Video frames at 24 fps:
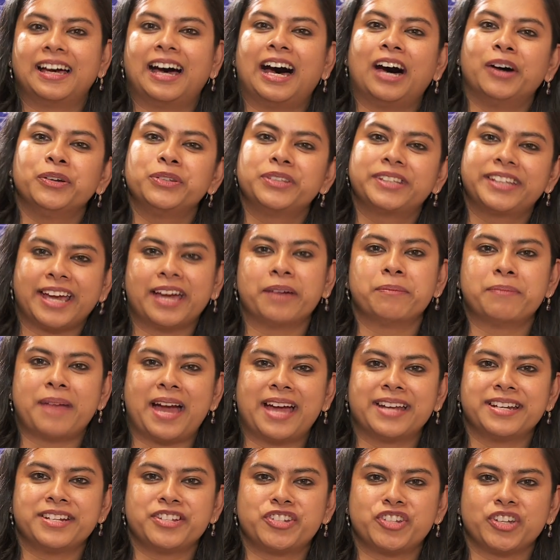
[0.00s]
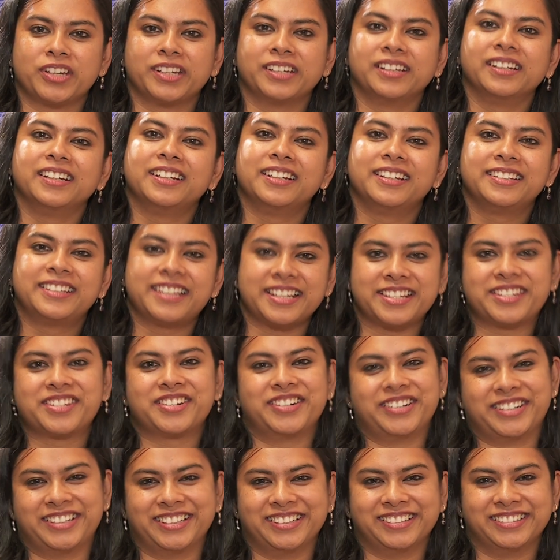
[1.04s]
how they are managing this
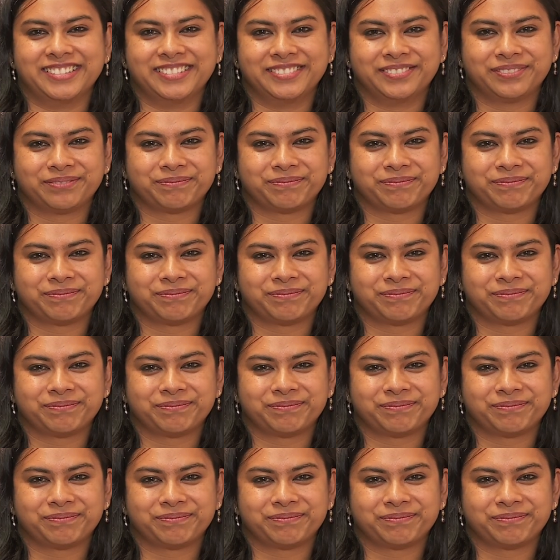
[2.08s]
riddle.